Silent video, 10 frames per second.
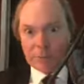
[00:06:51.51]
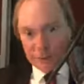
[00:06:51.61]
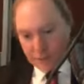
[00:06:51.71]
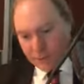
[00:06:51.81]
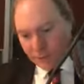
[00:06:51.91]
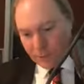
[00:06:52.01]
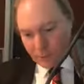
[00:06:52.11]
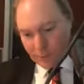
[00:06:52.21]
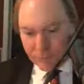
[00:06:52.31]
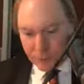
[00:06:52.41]
You know, that's
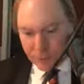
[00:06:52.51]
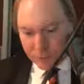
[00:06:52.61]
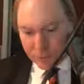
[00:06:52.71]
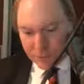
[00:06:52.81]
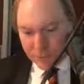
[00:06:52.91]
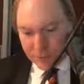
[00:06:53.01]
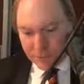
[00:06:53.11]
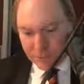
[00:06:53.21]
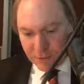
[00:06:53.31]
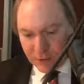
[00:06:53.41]
Vols are a fest.
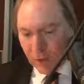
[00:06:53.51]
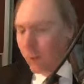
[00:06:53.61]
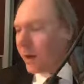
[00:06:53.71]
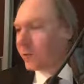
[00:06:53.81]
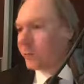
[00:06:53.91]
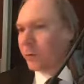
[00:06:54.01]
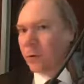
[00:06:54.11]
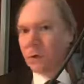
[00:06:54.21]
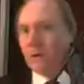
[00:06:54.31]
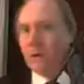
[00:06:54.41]
Evina Westbrook
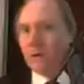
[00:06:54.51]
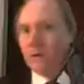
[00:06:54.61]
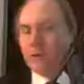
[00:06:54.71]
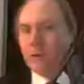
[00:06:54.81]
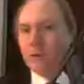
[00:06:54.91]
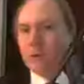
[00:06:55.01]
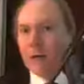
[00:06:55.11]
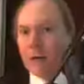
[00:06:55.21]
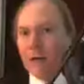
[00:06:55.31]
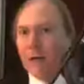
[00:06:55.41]
going to
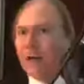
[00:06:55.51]
UConn.